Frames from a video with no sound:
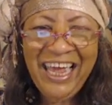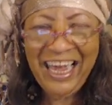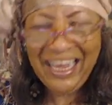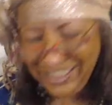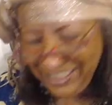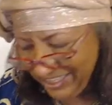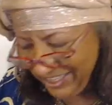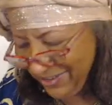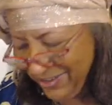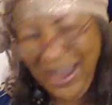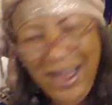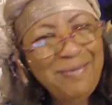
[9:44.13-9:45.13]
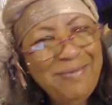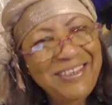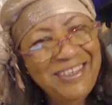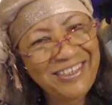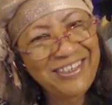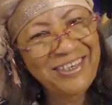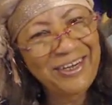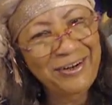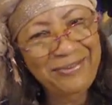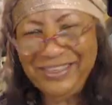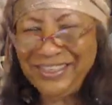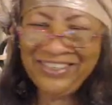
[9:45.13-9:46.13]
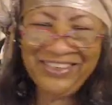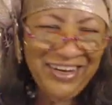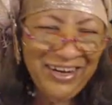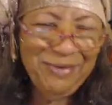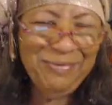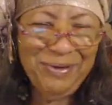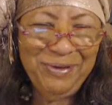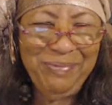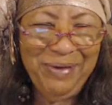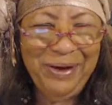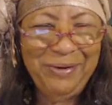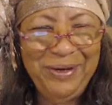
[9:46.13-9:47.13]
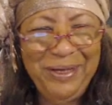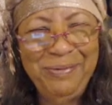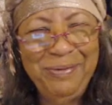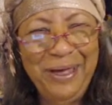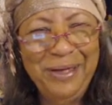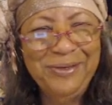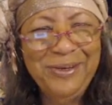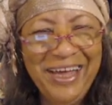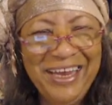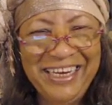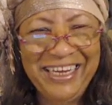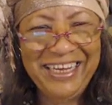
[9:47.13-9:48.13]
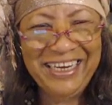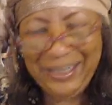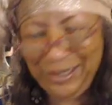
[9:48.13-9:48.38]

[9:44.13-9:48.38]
And so I'm a little nervous, so I hope you'll bear with me. I'm trying to get